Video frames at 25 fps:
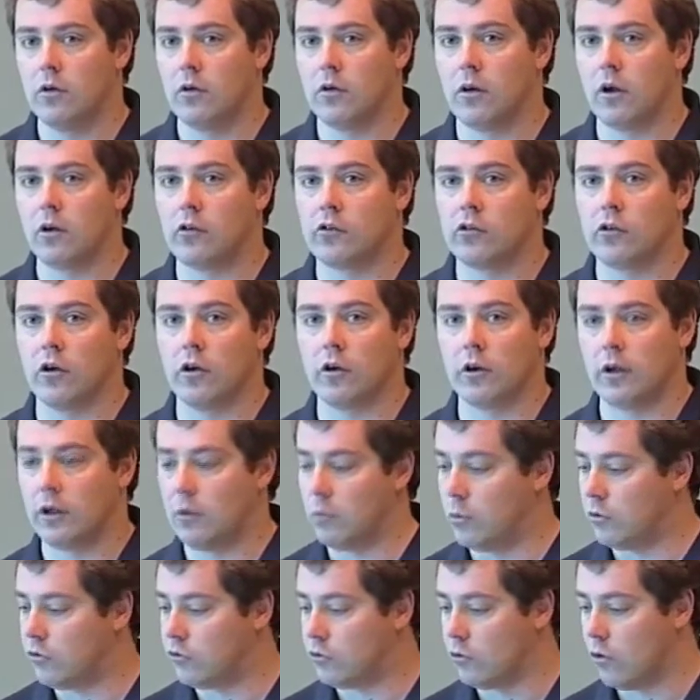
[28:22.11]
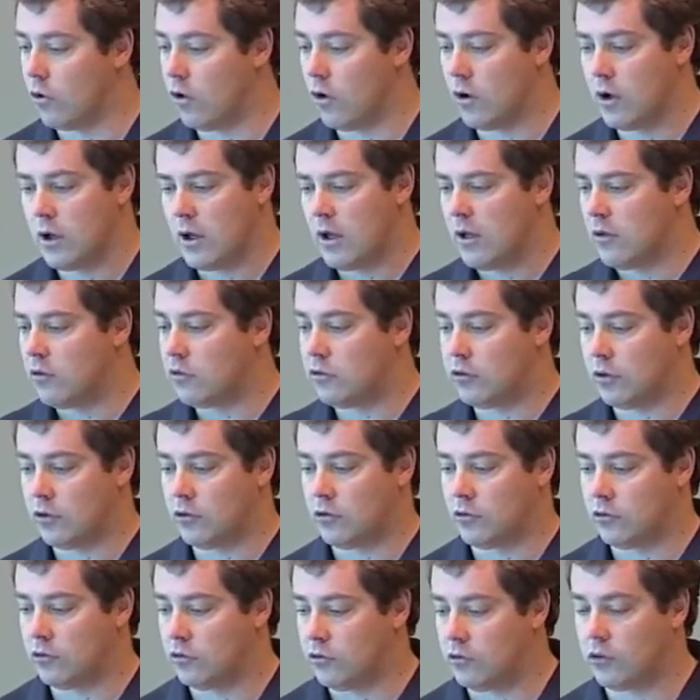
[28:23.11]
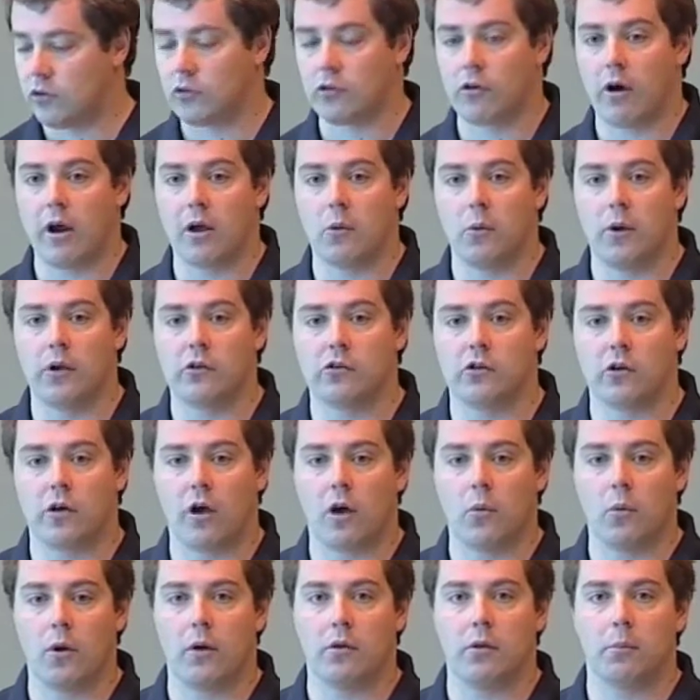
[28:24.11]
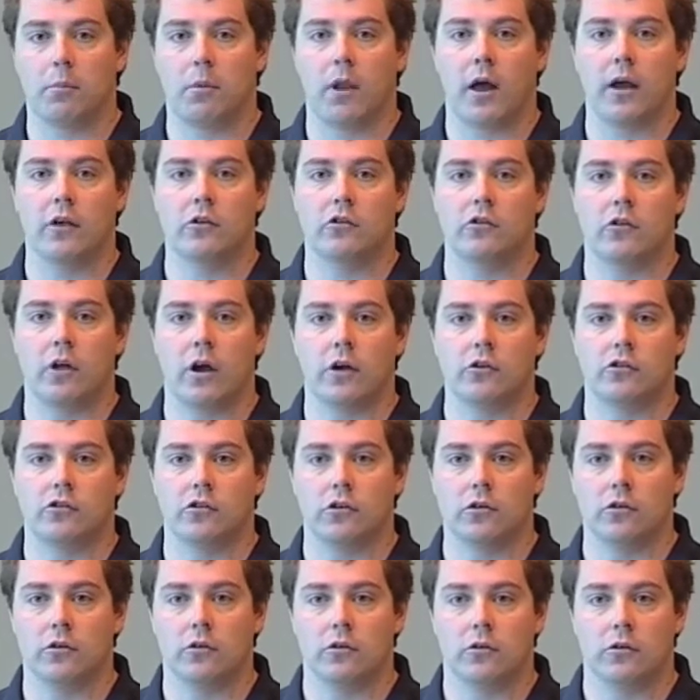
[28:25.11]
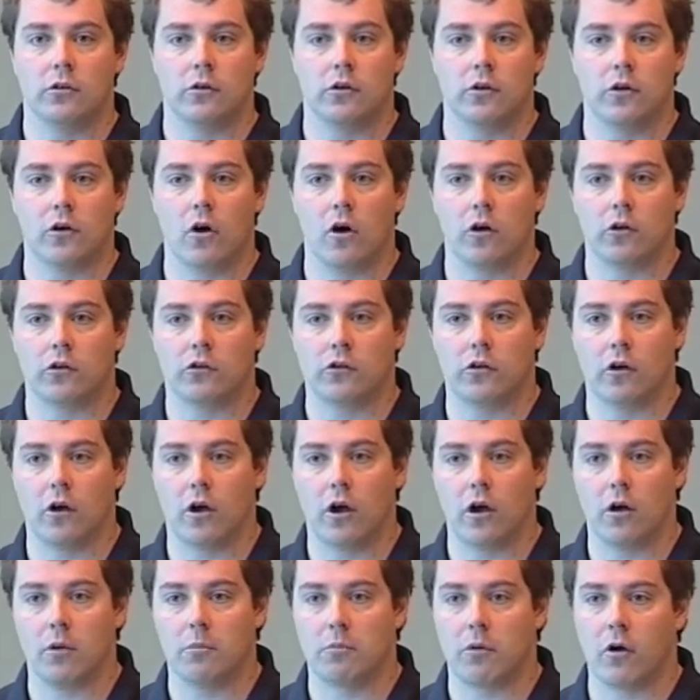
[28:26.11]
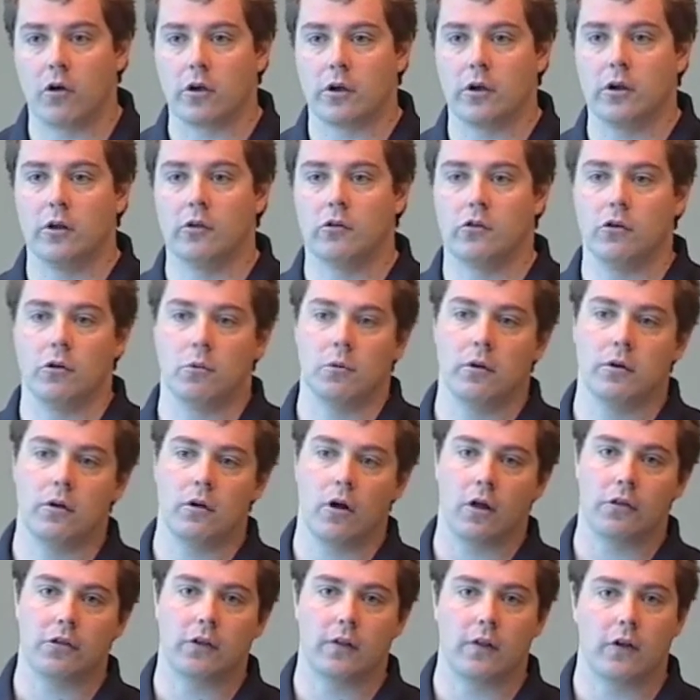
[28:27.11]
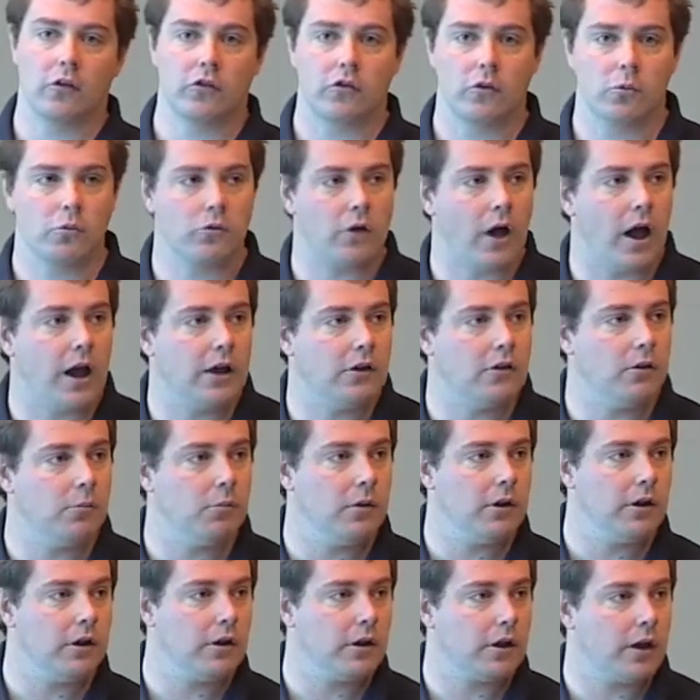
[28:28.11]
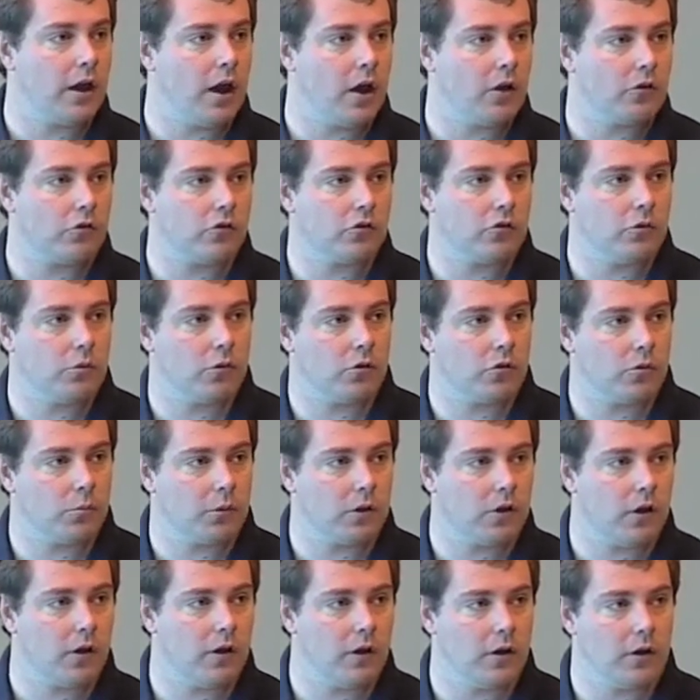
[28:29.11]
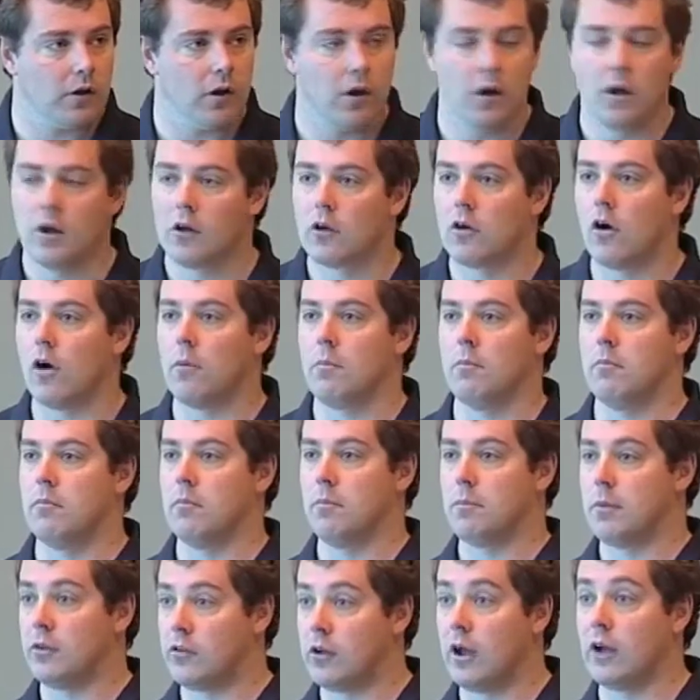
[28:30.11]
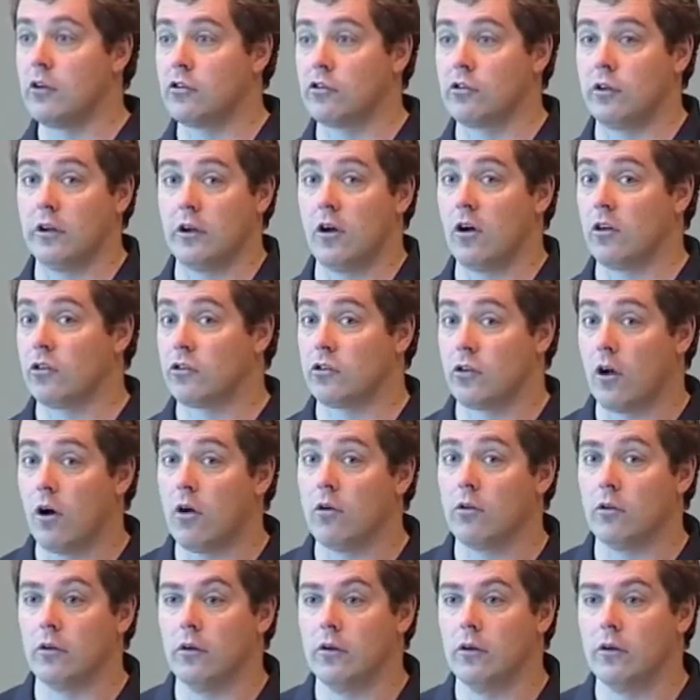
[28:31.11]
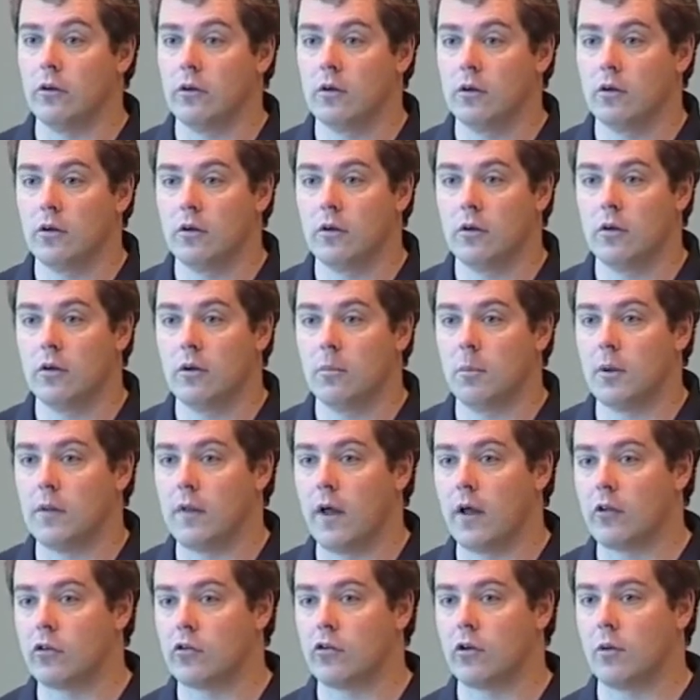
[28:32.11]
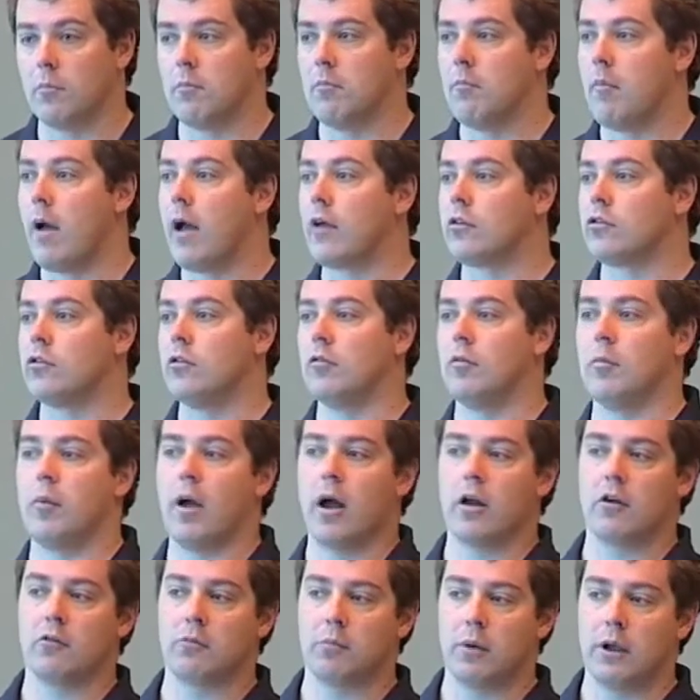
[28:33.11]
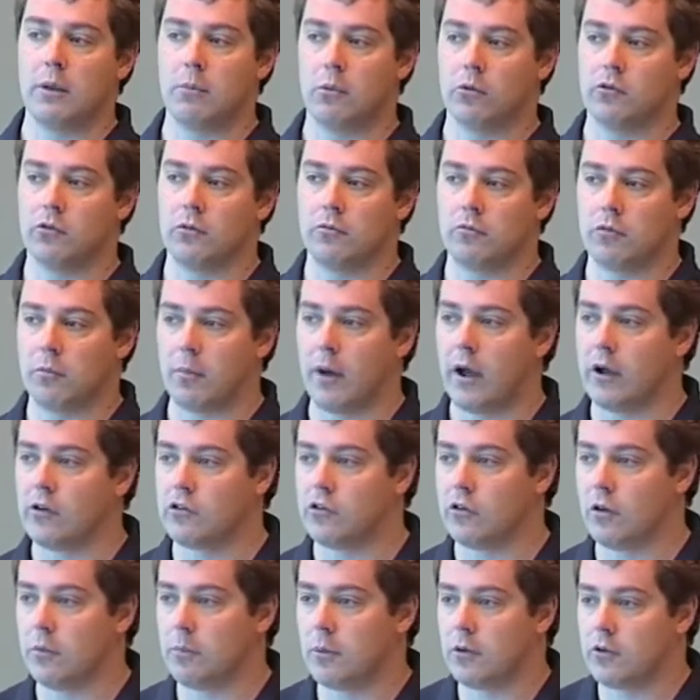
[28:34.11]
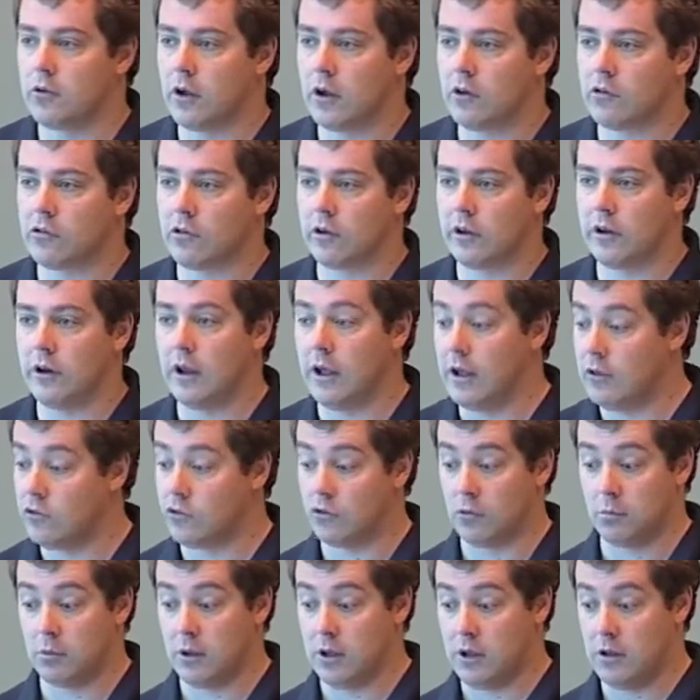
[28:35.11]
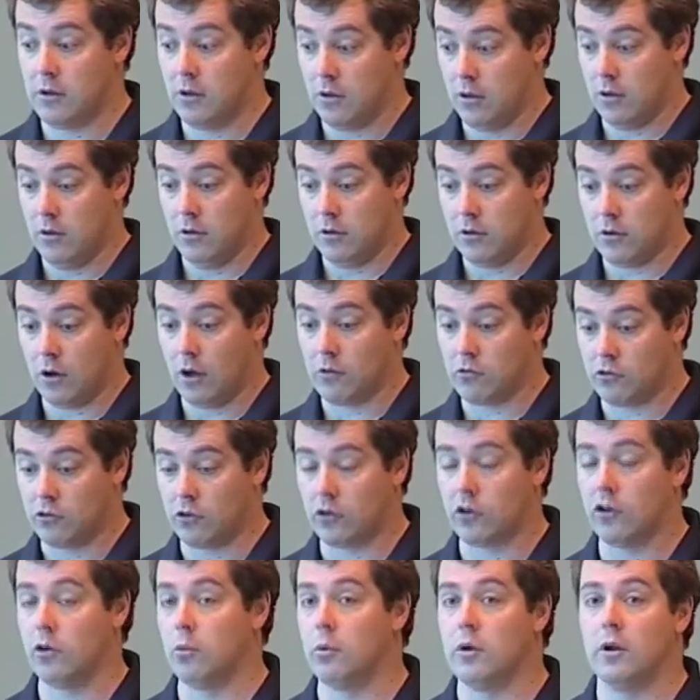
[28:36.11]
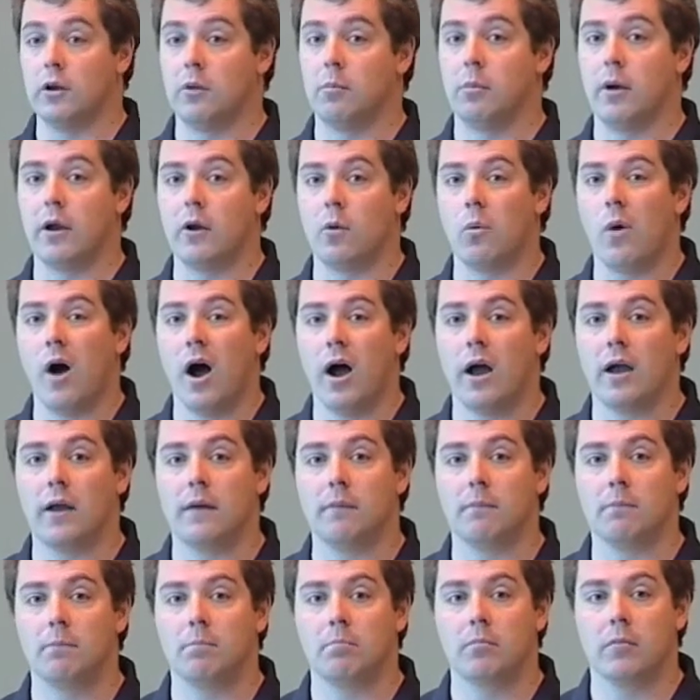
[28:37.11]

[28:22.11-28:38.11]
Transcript: You know, certainly we saw six, six or eight weeks ago where the PlayStation got uh, broken into, and I think they said it was eighty million accounts, Stuart, or something like that, got potentially got stolen. I mean, that's a massive amount of people's information that potentially needs to be, you know, secured in a better way.